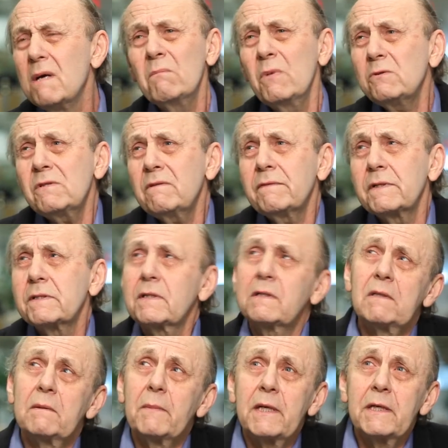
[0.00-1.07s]
Most of us can
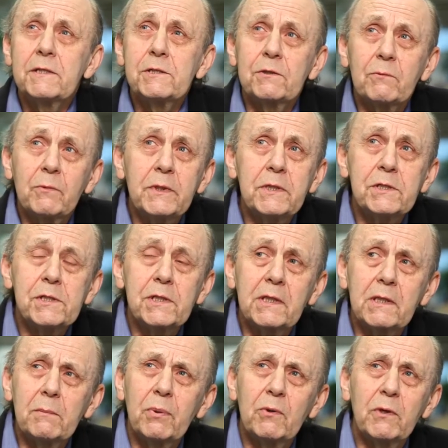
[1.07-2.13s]
imagine reaching
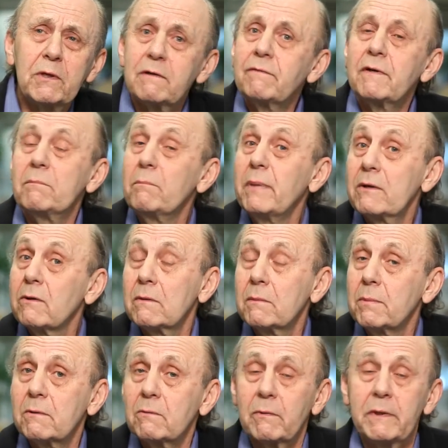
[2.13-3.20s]
a point of
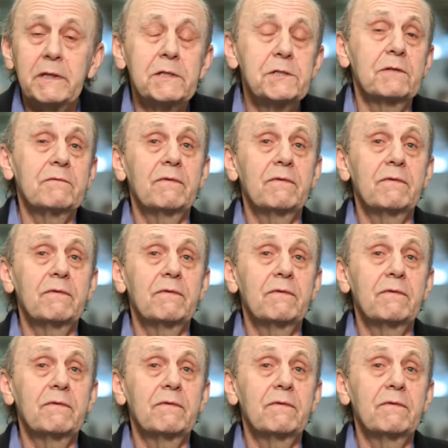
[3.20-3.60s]
unbearable rage and